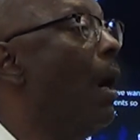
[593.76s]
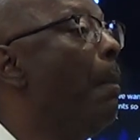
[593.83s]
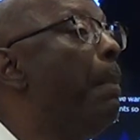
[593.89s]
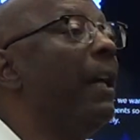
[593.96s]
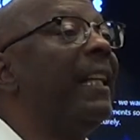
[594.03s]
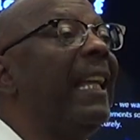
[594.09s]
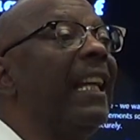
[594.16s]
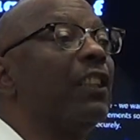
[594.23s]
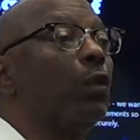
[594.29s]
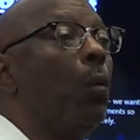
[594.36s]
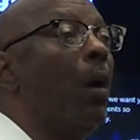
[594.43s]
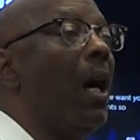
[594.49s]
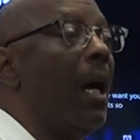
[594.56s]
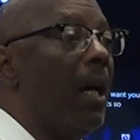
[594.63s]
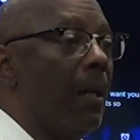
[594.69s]
But guess
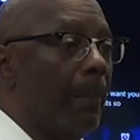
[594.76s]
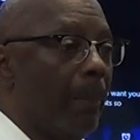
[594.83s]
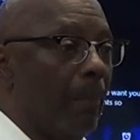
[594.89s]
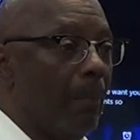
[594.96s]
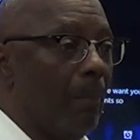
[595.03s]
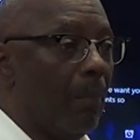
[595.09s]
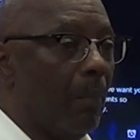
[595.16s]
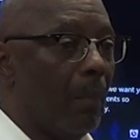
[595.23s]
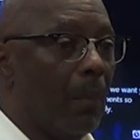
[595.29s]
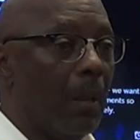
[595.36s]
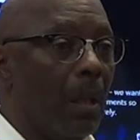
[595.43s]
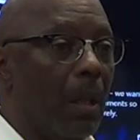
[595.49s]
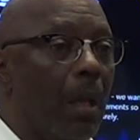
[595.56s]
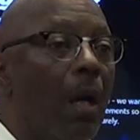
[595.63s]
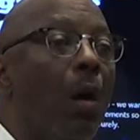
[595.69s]
what?
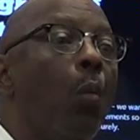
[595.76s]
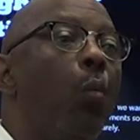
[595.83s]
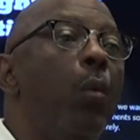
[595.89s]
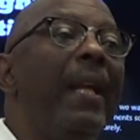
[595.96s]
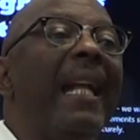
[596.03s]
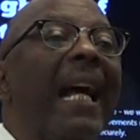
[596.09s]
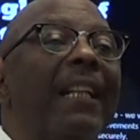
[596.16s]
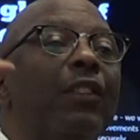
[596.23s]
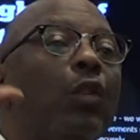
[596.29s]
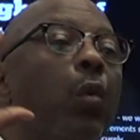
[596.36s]
We got